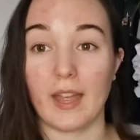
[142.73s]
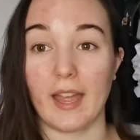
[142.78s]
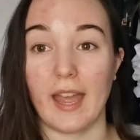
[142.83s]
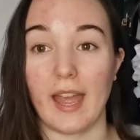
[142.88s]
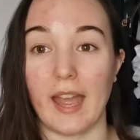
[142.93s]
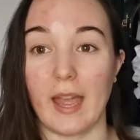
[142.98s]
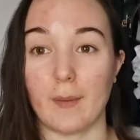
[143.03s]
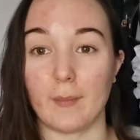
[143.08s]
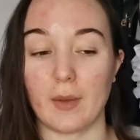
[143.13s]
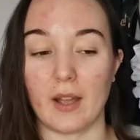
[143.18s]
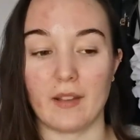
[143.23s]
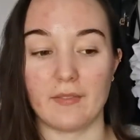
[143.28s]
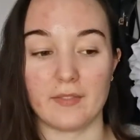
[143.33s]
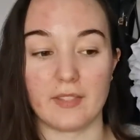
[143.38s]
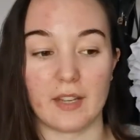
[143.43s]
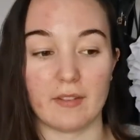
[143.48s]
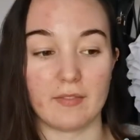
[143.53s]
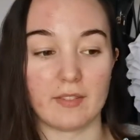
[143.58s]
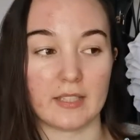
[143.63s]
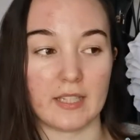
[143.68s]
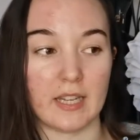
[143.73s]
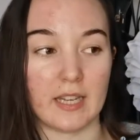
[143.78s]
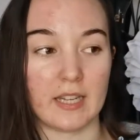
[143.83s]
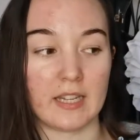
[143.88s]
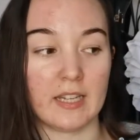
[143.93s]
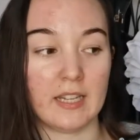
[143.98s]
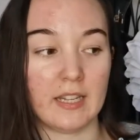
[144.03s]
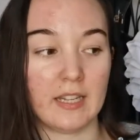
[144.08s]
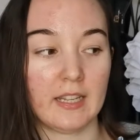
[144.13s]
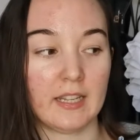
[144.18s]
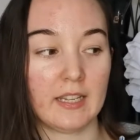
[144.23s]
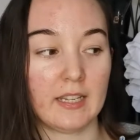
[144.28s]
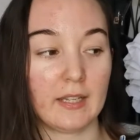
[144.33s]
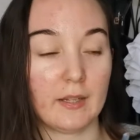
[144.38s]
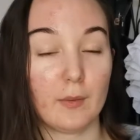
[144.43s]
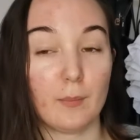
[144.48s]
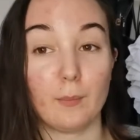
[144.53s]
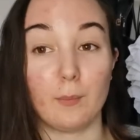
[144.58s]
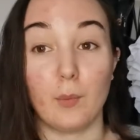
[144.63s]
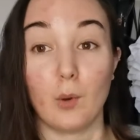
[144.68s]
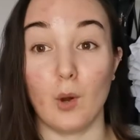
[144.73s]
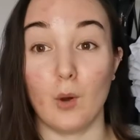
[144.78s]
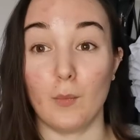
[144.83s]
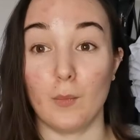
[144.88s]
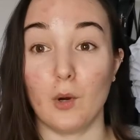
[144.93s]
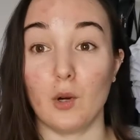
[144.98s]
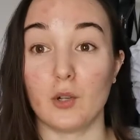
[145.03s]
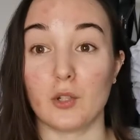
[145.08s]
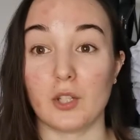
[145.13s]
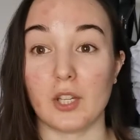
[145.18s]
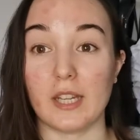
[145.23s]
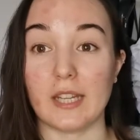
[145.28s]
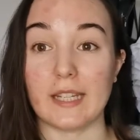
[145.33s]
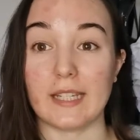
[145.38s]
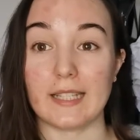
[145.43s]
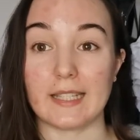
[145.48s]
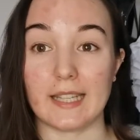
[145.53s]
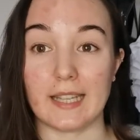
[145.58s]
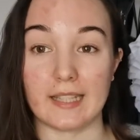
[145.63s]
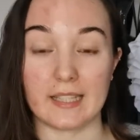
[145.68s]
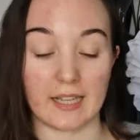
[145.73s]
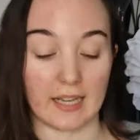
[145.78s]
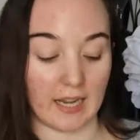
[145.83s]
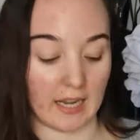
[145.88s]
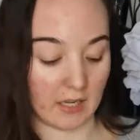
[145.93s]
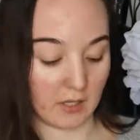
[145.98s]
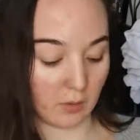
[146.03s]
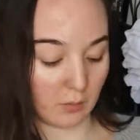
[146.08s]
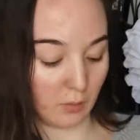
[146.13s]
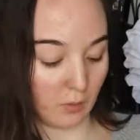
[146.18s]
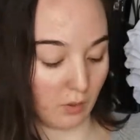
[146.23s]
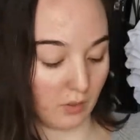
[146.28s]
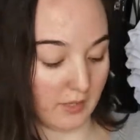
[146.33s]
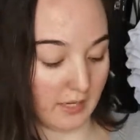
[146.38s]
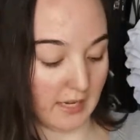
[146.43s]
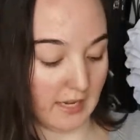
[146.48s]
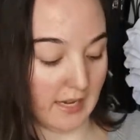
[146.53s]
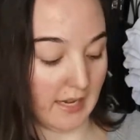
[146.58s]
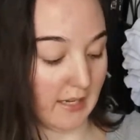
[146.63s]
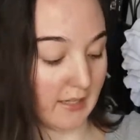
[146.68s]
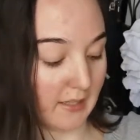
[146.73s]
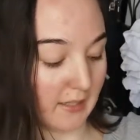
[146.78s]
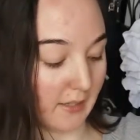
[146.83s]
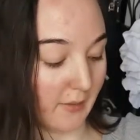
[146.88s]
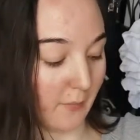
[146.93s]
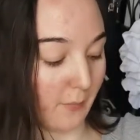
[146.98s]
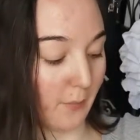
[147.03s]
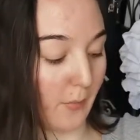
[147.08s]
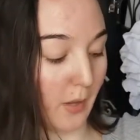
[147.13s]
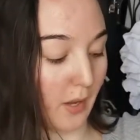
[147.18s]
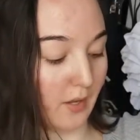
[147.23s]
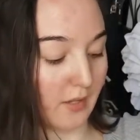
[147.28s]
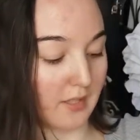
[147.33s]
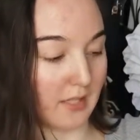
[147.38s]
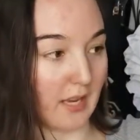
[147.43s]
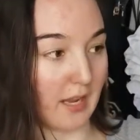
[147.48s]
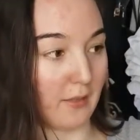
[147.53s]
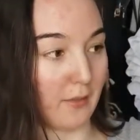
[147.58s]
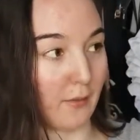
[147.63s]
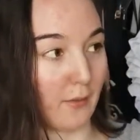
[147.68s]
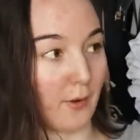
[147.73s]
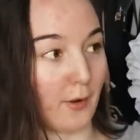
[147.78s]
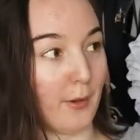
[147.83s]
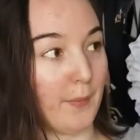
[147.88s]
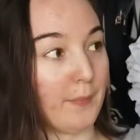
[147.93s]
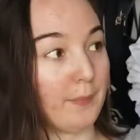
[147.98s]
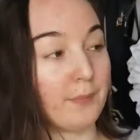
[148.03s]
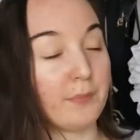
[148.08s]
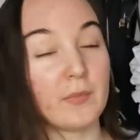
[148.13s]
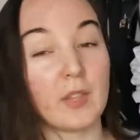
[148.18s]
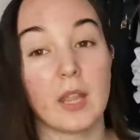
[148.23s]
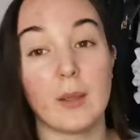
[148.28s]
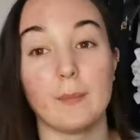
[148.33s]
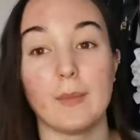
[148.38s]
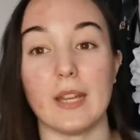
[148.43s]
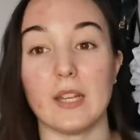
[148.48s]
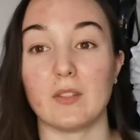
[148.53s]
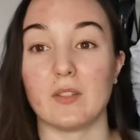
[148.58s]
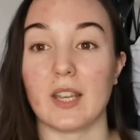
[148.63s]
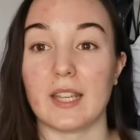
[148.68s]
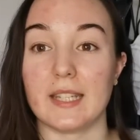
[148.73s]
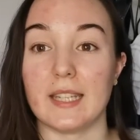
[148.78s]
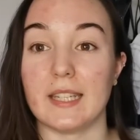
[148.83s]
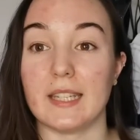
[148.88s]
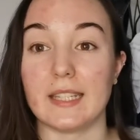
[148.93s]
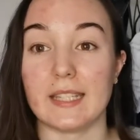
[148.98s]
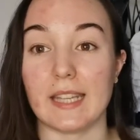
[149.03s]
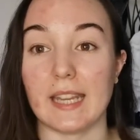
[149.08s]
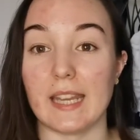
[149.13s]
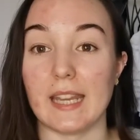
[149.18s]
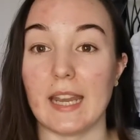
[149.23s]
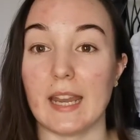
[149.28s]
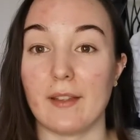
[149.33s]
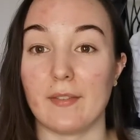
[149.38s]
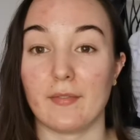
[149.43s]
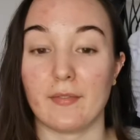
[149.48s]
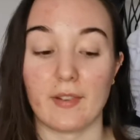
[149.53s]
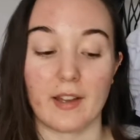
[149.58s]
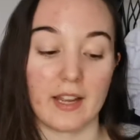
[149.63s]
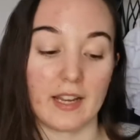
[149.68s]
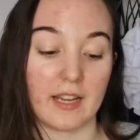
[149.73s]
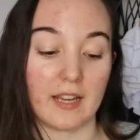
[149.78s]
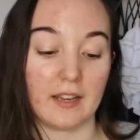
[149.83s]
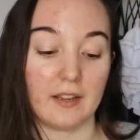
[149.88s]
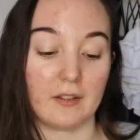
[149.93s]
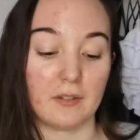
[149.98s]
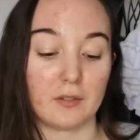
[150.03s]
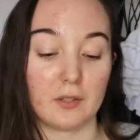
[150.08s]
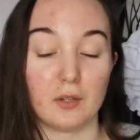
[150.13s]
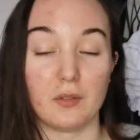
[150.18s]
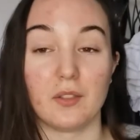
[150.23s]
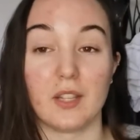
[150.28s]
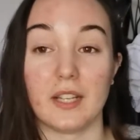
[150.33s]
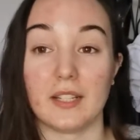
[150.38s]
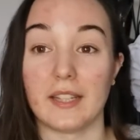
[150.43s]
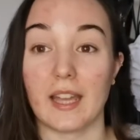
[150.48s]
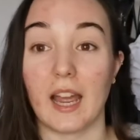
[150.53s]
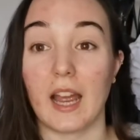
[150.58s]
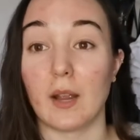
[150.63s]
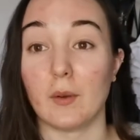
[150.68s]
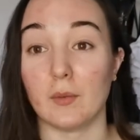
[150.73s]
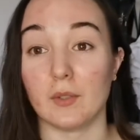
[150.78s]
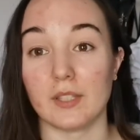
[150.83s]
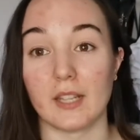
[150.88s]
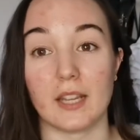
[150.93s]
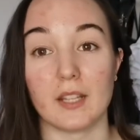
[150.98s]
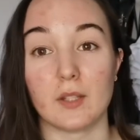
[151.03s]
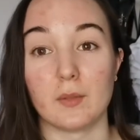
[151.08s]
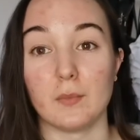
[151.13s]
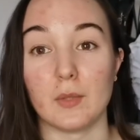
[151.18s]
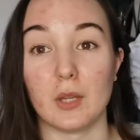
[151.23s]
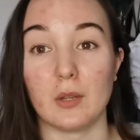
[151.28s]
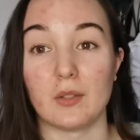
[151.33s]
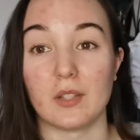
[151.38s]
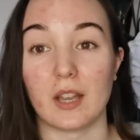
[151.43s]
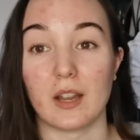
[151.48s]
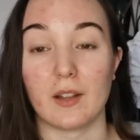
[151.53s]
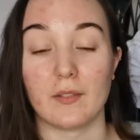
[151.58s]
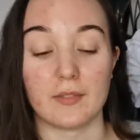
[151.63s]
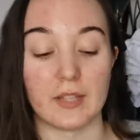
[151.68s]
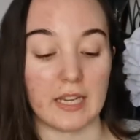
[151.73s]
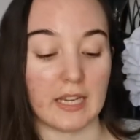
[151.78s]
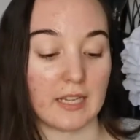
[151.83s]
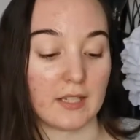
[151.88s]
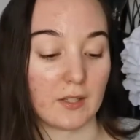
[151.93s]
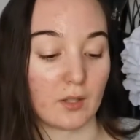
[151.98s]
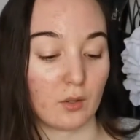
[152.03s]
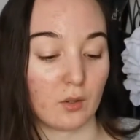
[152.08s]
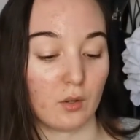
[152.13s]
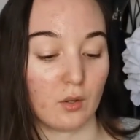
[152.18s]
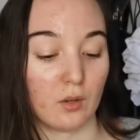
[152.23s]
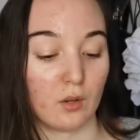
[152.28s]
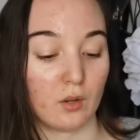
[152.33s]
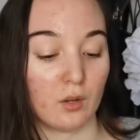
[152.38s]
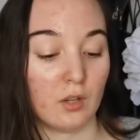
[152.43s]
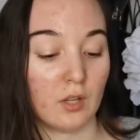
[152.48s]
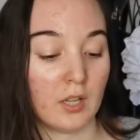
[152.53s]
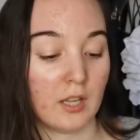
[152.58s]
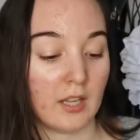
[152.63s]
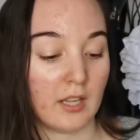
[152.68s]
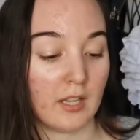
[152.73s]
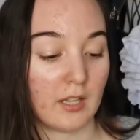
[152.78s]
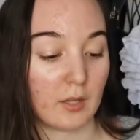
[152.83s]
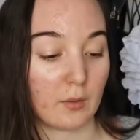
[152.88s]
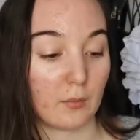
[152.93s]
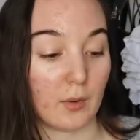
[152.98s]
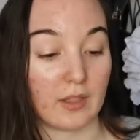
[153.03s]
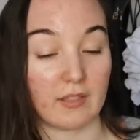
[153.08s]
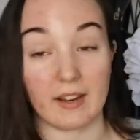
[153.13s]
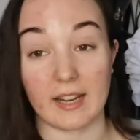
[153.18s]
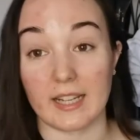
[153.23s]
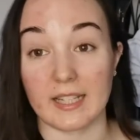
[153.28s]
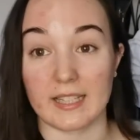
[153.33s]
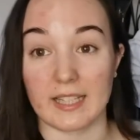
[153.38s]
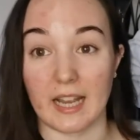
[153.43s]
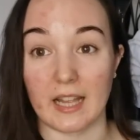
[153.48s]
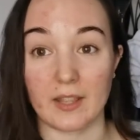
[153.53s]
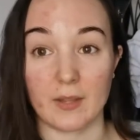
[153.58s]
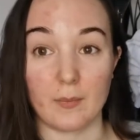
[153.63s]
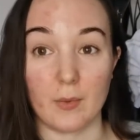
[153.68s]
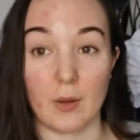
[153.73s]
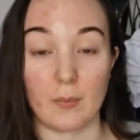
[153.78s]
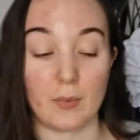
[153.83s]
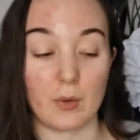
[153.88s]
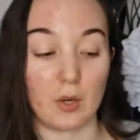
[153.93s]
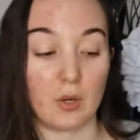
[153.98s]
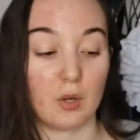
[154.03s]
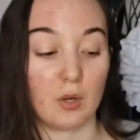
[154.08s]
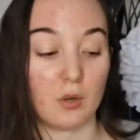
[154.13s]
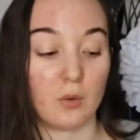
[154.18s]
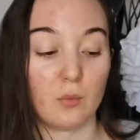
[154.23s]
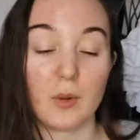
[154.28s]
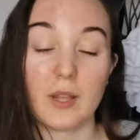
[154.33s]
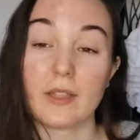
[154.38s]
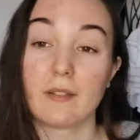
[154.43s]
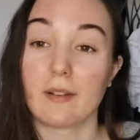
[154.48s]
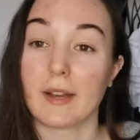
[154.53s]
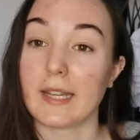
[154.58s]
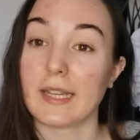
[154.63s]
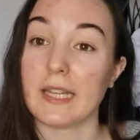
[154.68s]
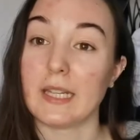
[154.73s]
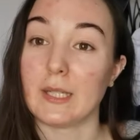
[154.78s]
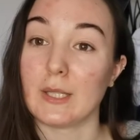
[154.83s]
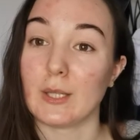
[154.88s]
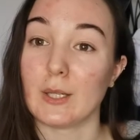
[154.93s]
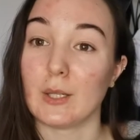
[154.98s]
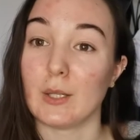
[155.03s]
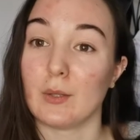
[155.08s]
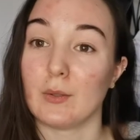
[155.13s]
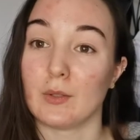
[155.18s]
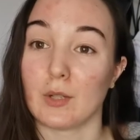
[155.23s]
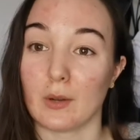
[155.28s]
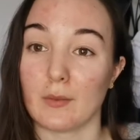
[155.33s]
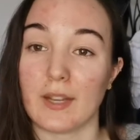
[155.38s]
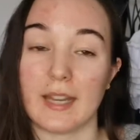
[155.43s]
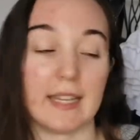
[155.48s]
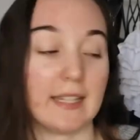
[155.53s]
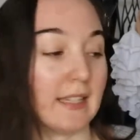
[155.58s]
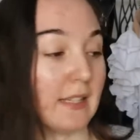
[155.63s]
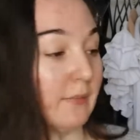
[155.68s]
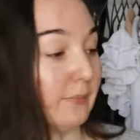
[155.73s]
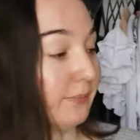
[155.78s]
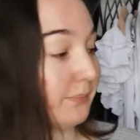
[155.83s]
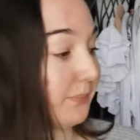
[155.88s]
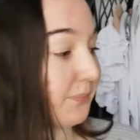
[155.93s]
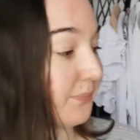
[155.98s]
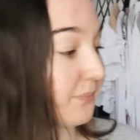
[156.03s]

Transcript: I've definitely bought more jeans since I last wore these, but I thought be interesting to see if I do think that I would get some use out of these, or whether I can style them up, or whether I need to donate them.